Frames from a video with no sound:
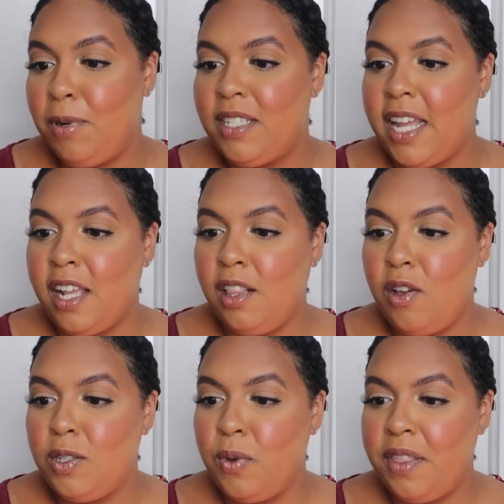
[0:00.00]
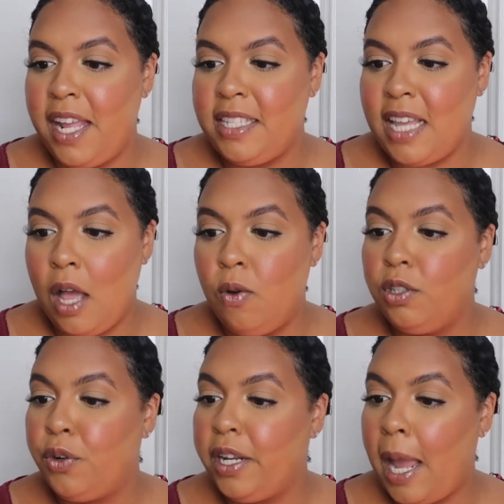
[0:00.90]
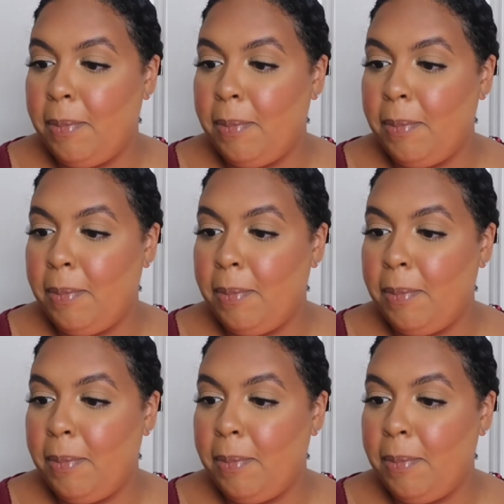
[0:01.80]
protect clothes with a towel during